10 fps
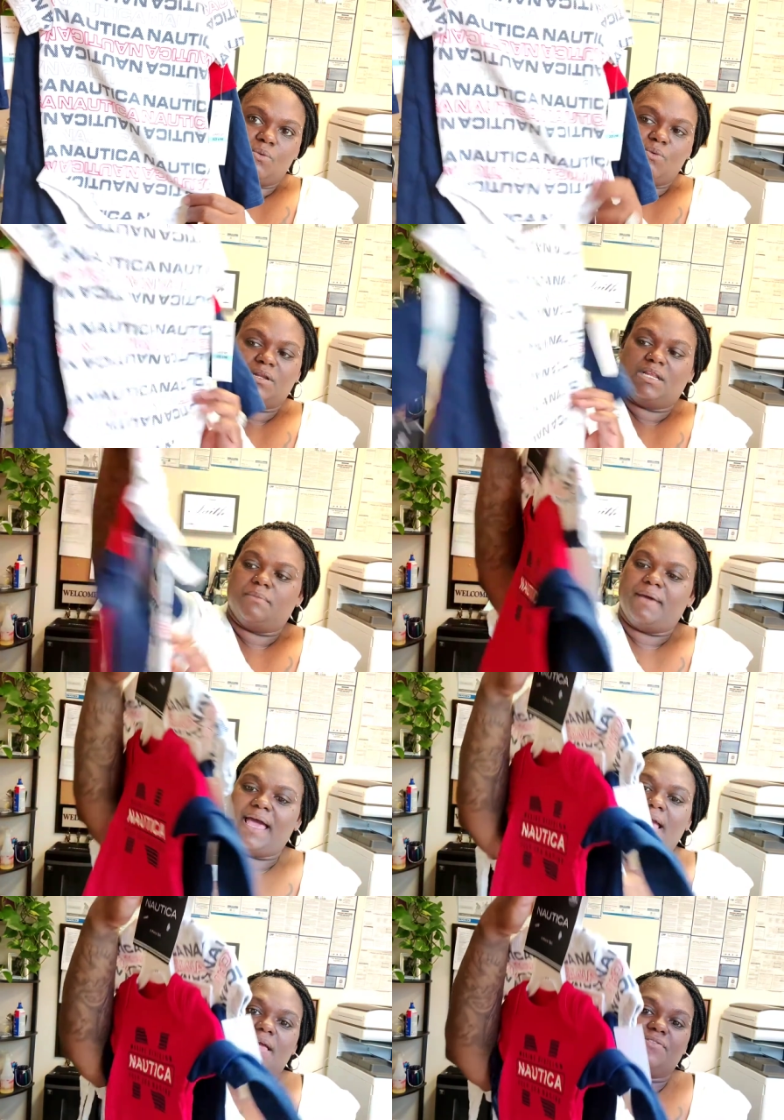one in the
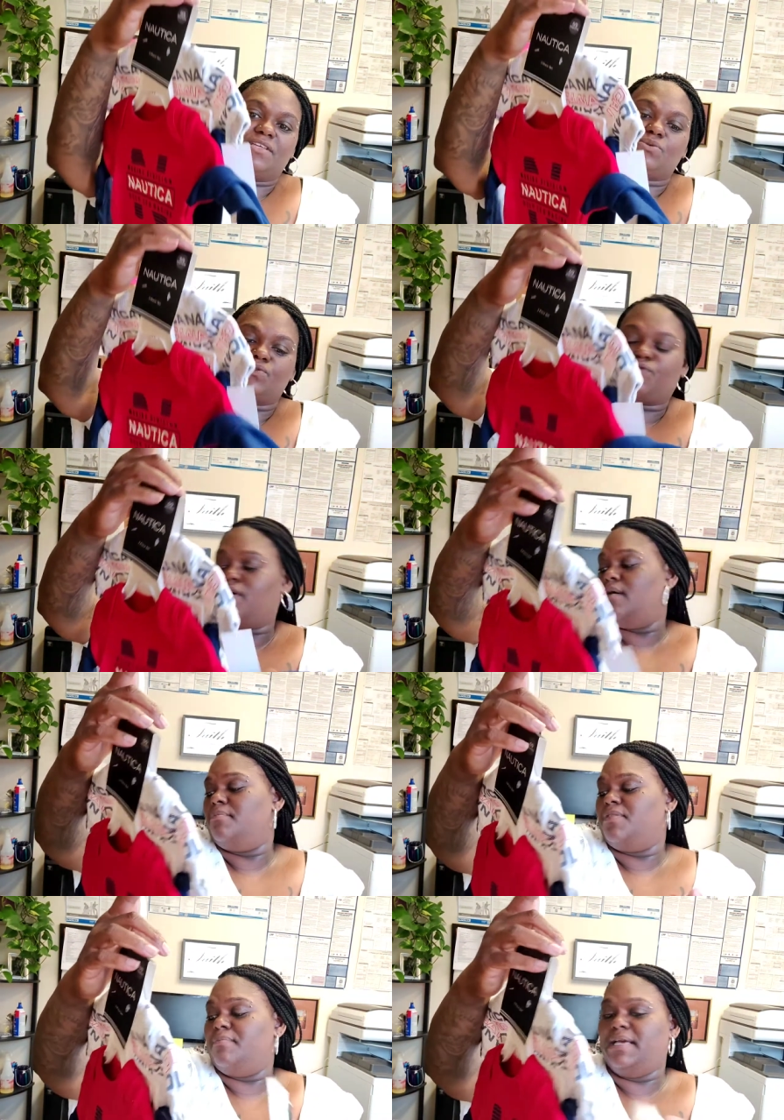back. This was
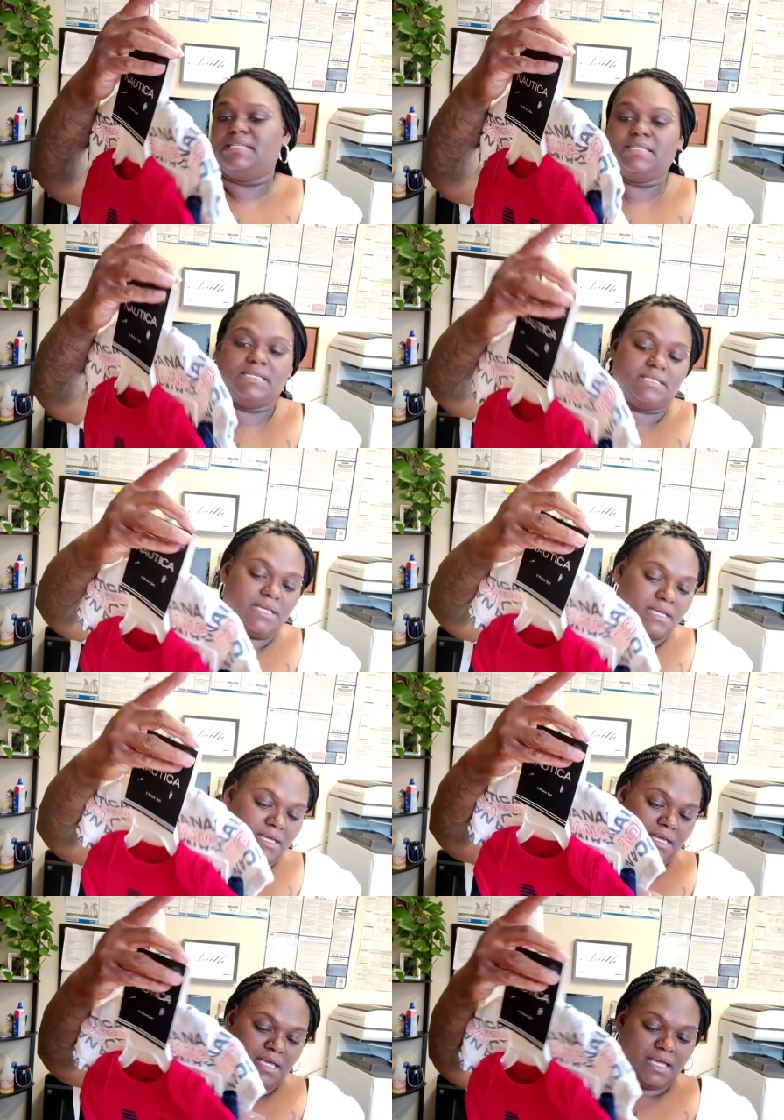from the Macy's
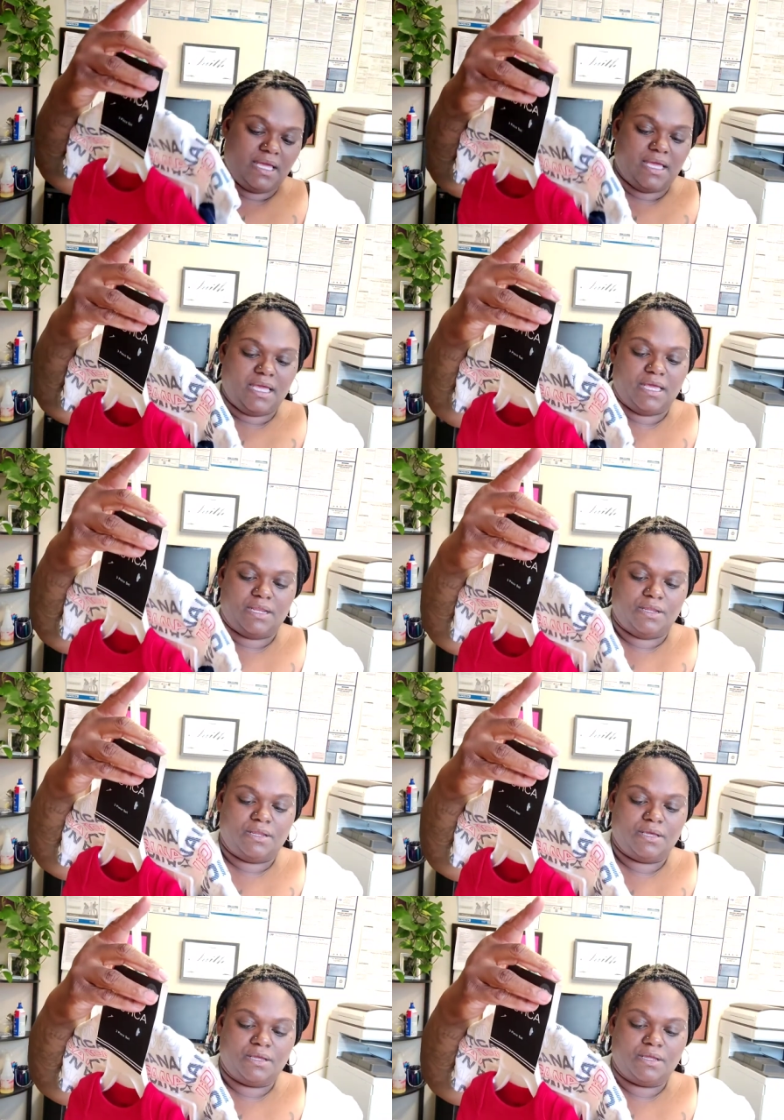in
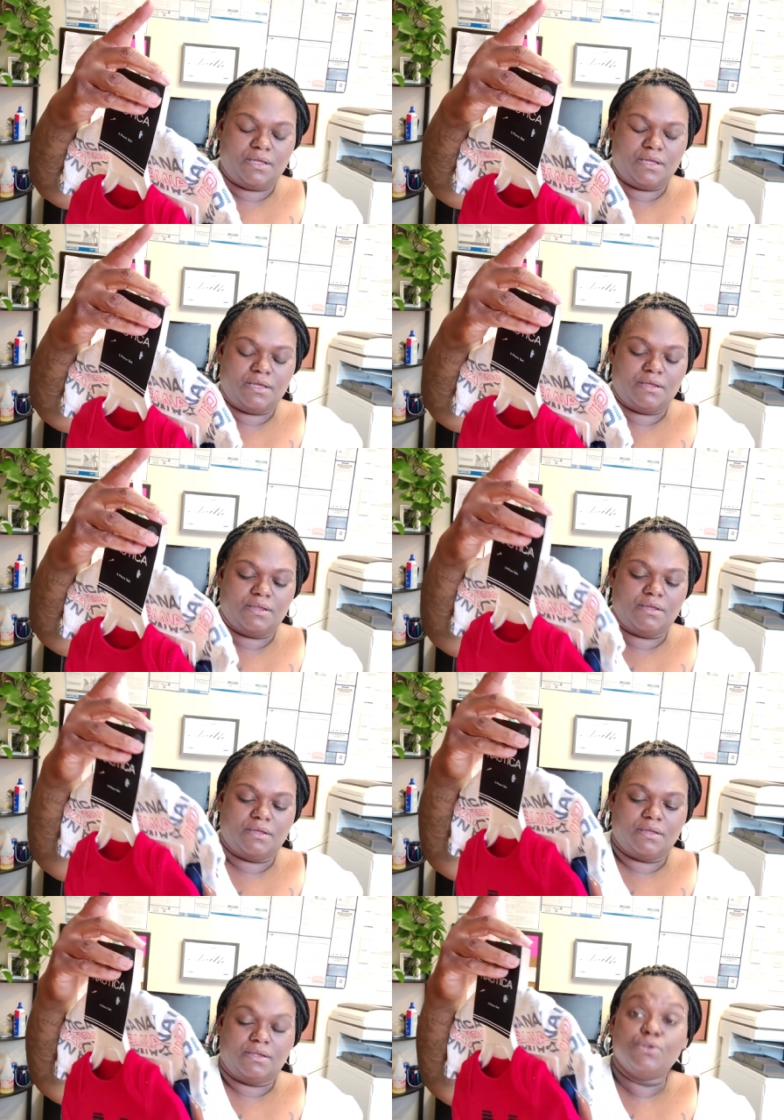
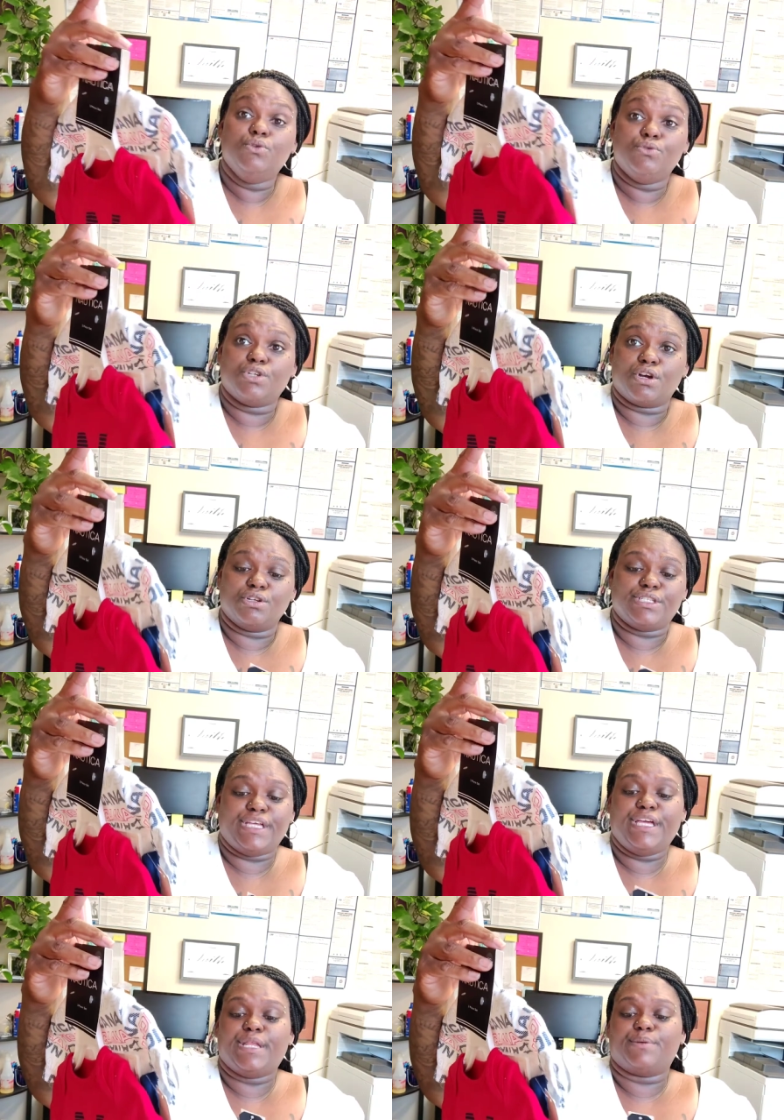New
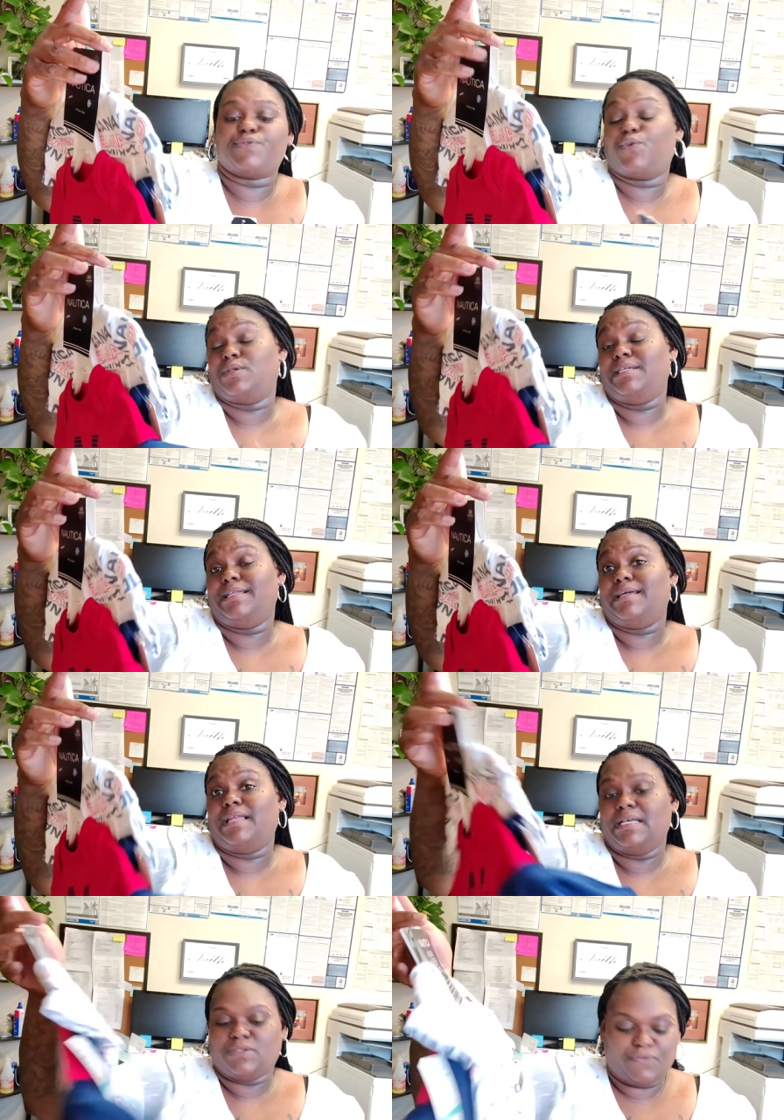Jersey, and it was fourteen ninety
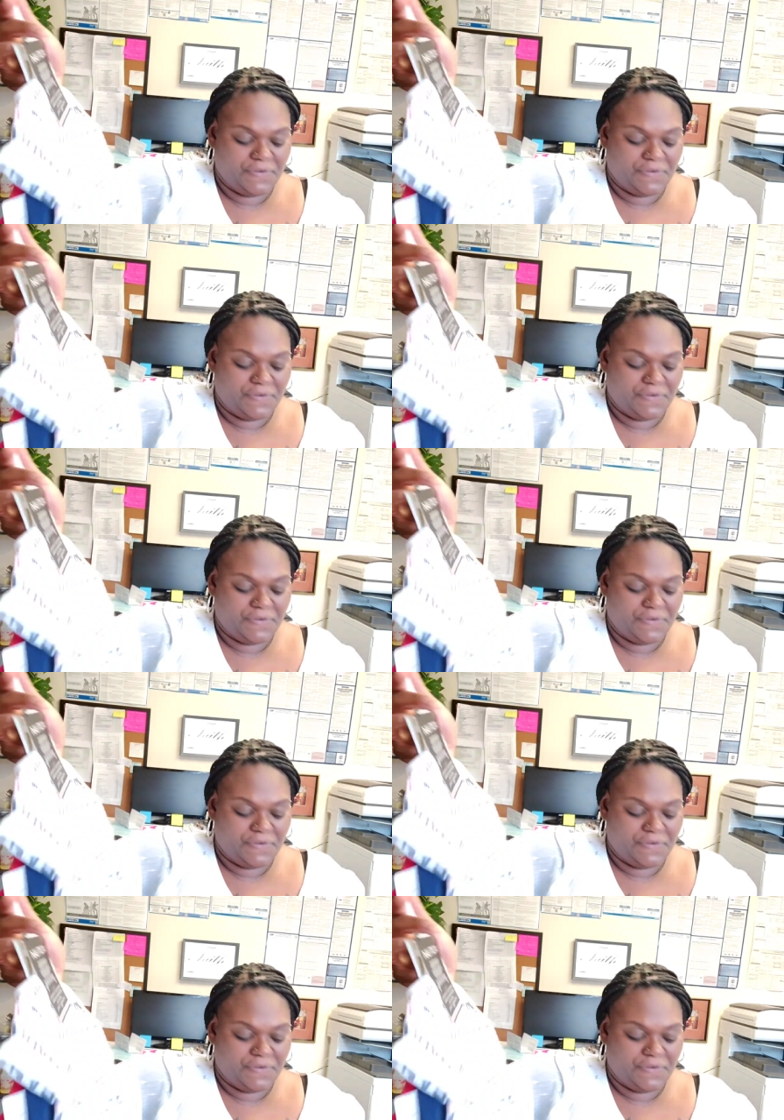nine, so